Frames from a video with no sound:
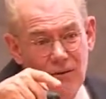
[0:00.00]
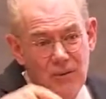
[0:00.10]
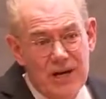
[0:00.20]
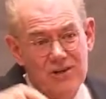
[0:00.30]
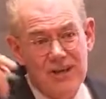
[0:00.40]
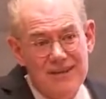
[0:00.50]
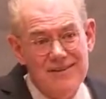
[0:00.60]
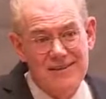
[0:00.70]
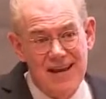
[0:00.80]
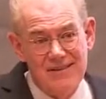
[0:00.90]
reach a
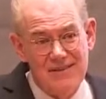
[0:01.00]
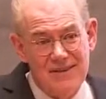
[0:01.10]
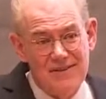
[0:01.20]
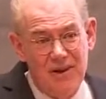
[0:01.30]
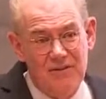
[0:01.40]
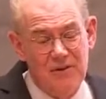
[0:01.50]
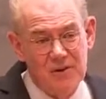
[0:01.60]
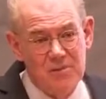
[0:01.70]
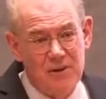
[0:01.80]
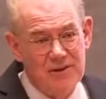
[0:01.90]
consensus on
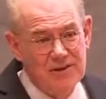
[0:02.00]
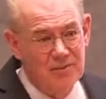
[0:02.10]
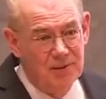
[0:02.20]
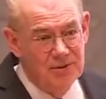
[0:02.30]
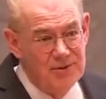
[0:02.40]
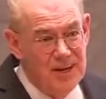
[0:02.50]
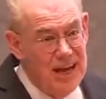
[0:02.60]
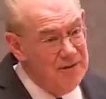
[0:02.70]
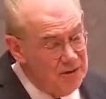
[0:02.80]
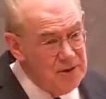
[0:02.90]
first principles,
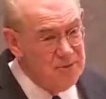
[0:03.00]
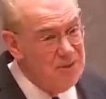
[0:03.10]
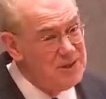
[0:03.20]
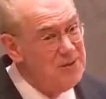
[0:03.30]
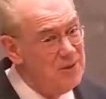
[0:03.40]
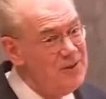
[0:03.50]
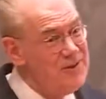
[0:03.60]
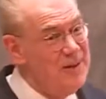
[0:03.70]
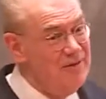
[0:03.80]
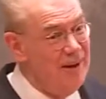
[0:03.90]
and first
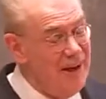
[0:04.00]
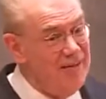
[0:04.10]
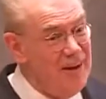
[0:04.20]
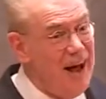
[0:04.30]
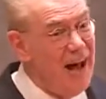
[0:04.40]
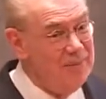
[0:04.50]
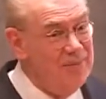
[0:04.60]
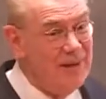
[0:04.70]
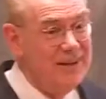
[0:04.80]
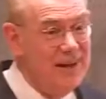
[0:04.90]
principles involve
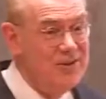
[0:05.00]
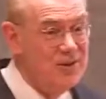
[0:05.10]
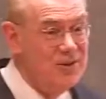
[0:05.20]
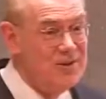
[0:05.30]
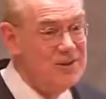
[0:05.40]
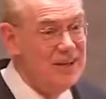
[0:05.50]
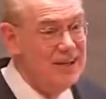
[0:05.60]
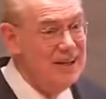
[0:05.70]
hot-button issues,